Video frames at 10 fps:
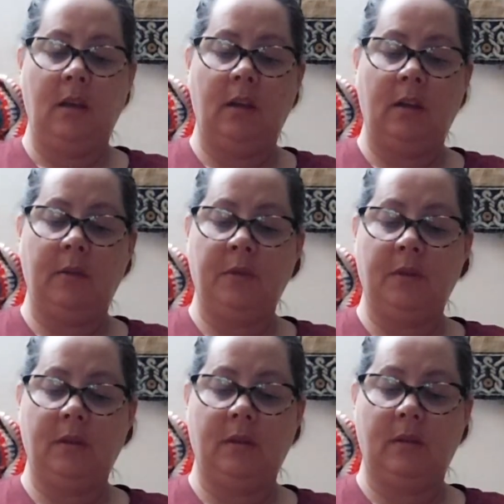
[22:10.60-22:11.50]
And I'm
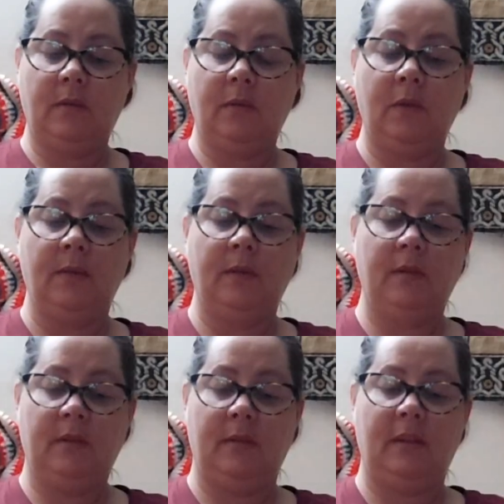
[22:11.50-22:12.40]
just
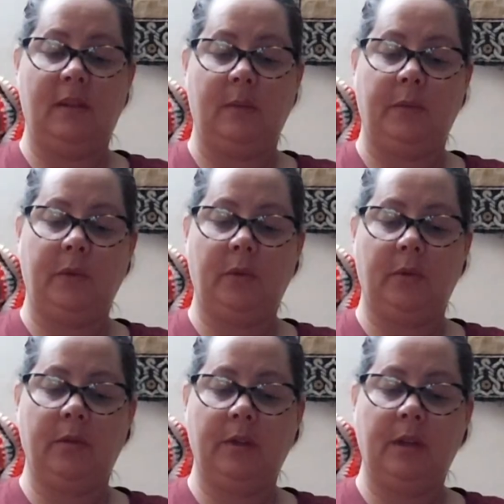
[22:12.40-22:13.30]
typical
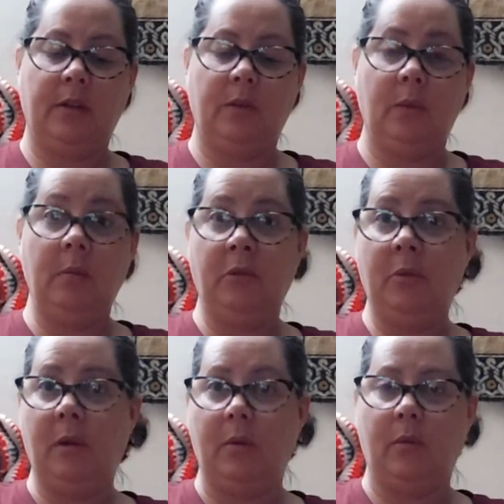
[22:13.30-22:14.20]
crocheter, 1 more
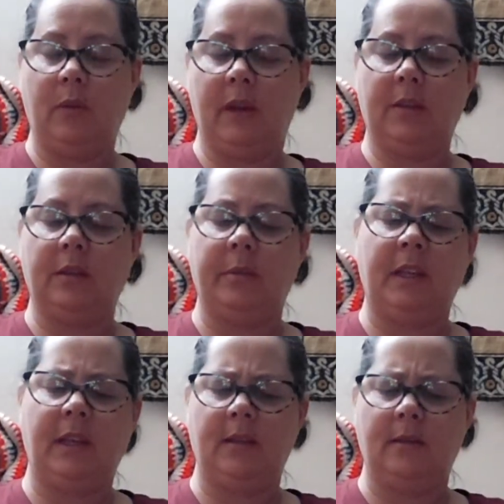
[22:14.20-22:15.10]
row. Actually, in
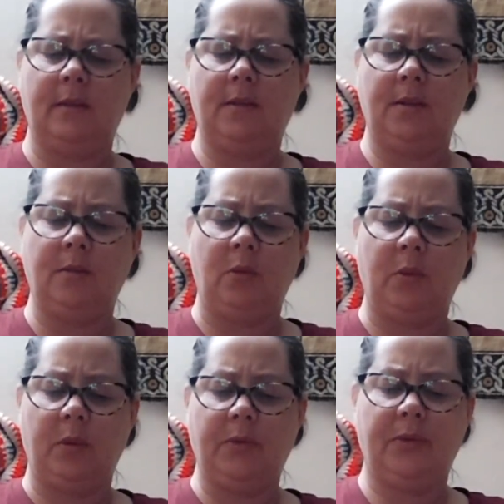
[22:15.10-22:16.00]
my case, it's 2
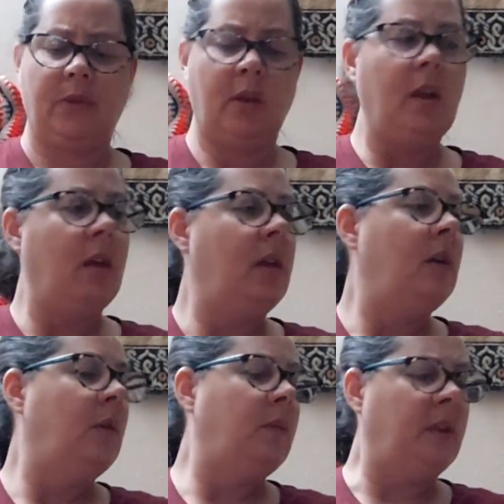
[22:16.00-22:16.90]
more rows.
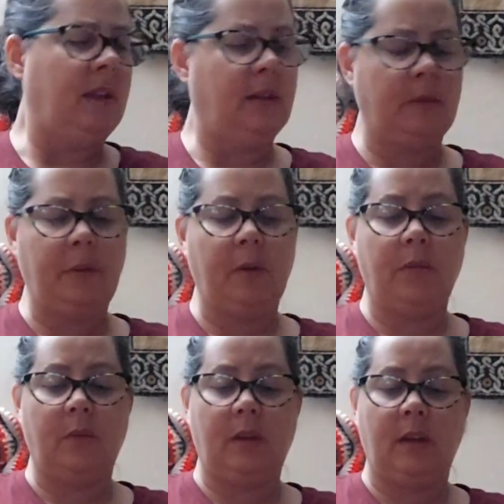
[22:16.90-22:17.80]
Well, now it's about
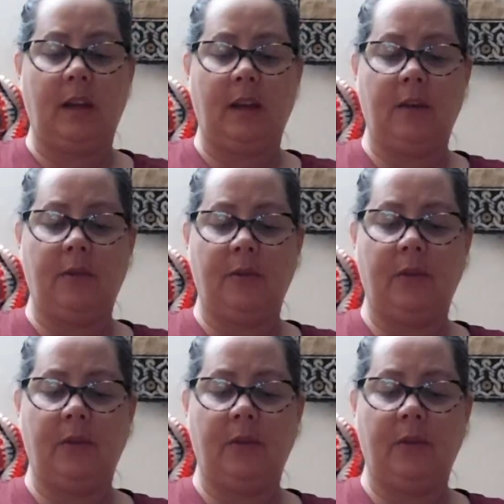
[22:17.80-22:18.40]
1.5.